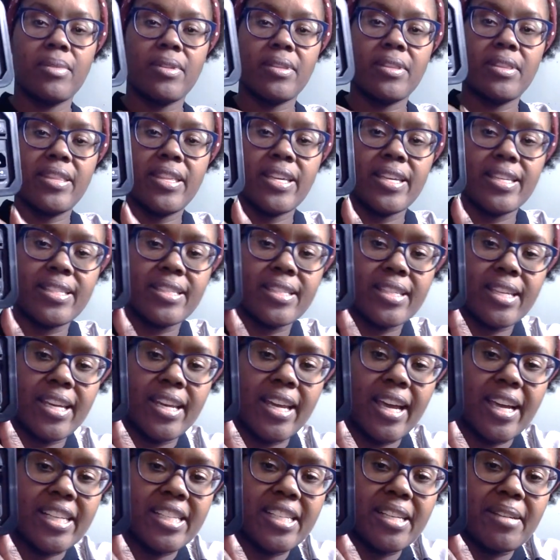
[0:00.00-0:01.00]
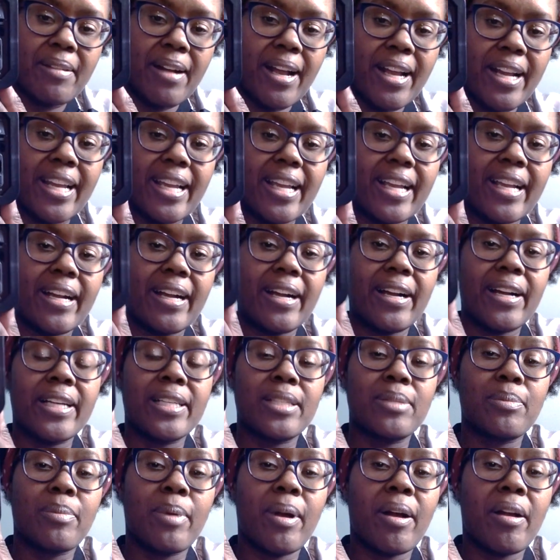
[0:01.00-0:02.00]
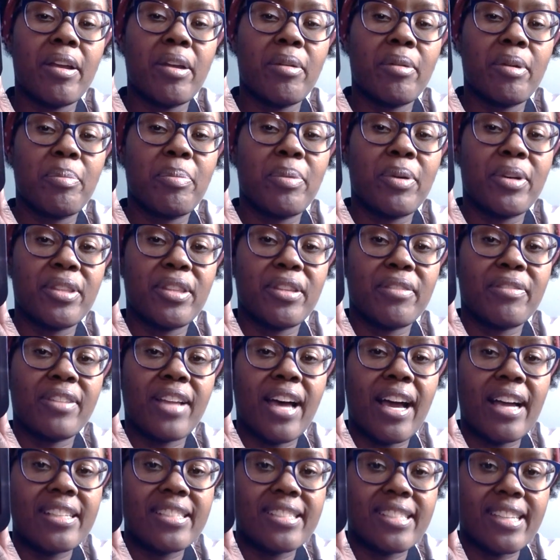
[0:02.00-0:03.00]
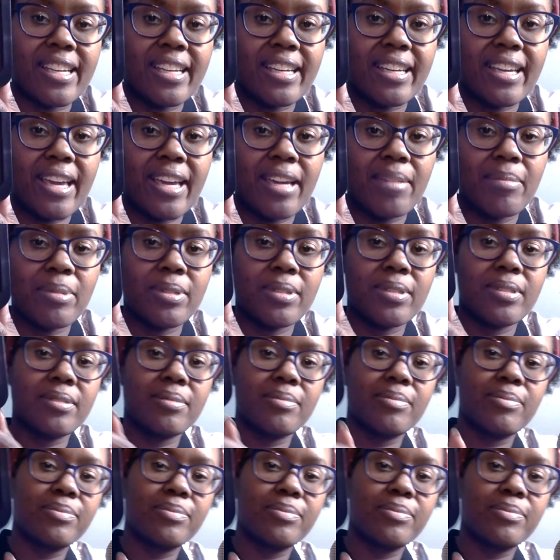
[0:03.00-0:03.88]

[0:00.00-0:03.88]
this connection right here is where you would put the flash sync cable.